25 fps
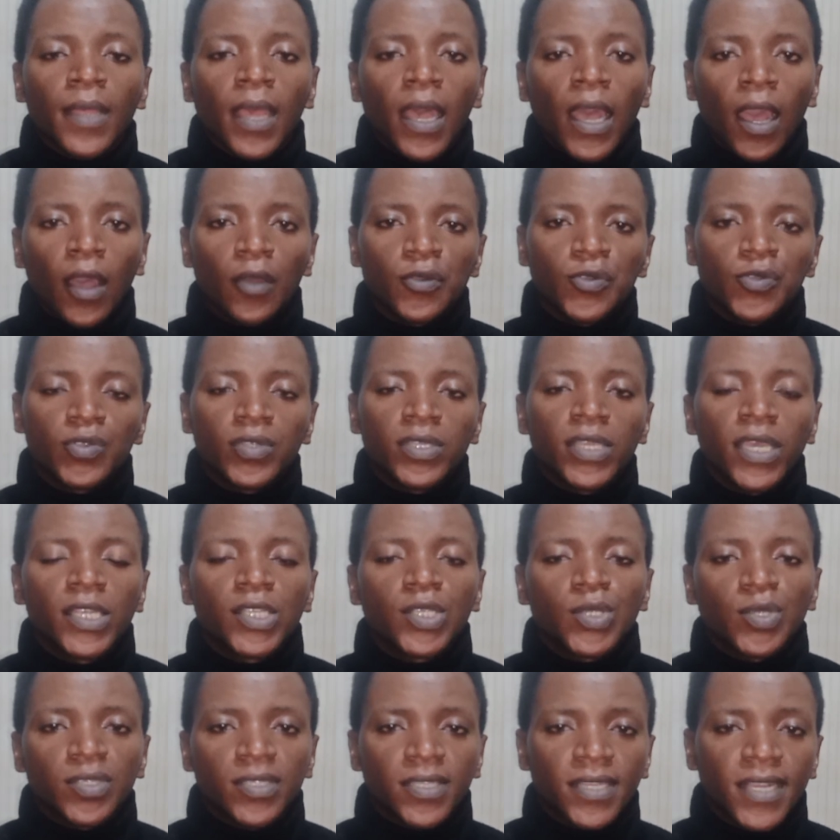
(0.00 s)
how to get
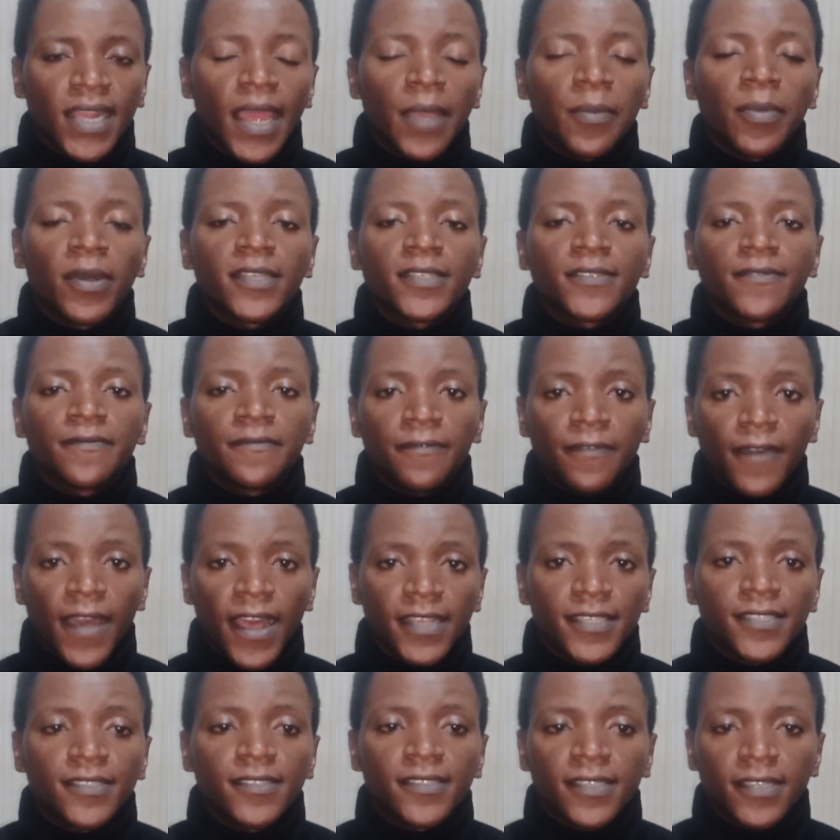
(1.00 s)
subscribers
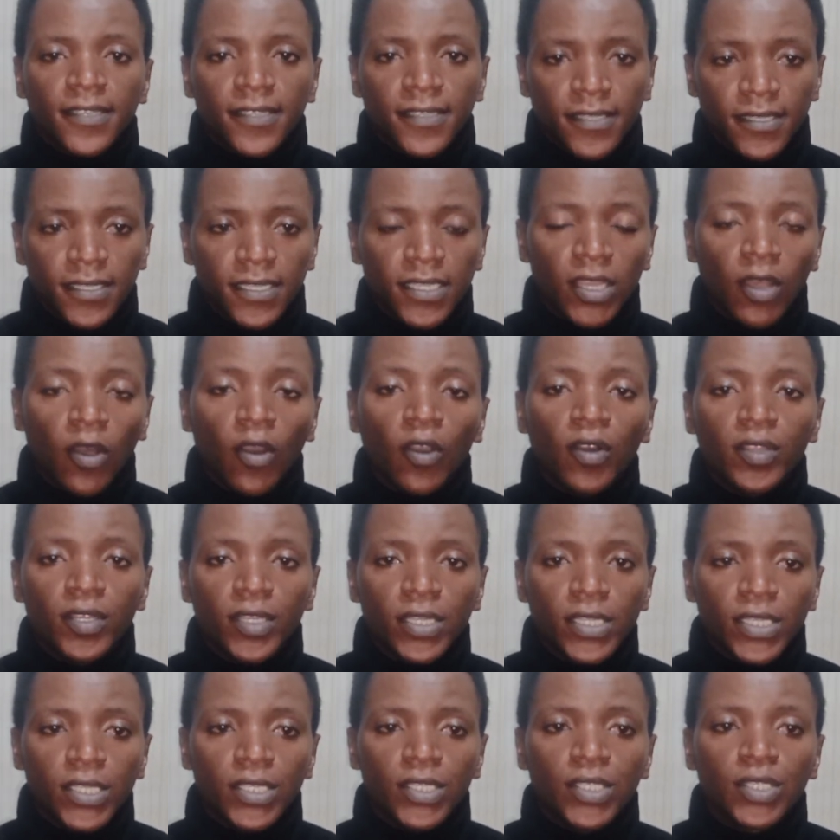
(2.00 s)
fast on
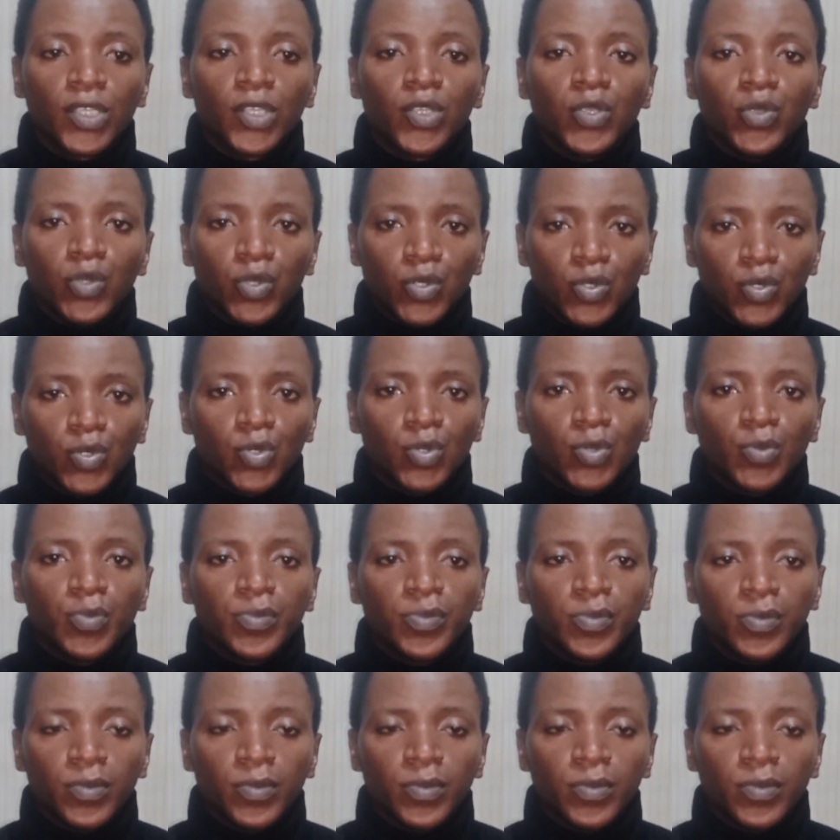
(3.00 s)
this YouTube.